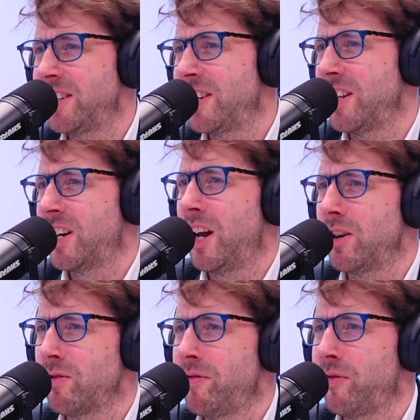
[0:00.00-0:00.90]
isn't the
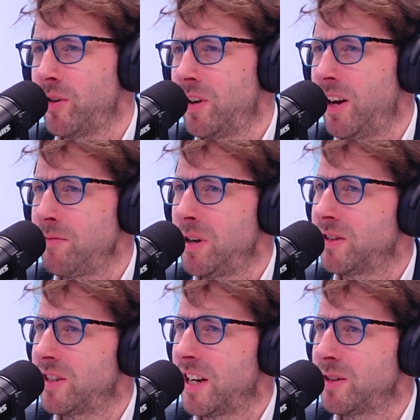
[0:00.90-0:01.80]
colour of food like
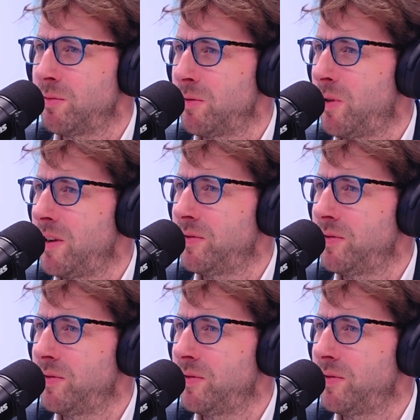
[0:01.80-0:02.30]
Michael Jackson wanted white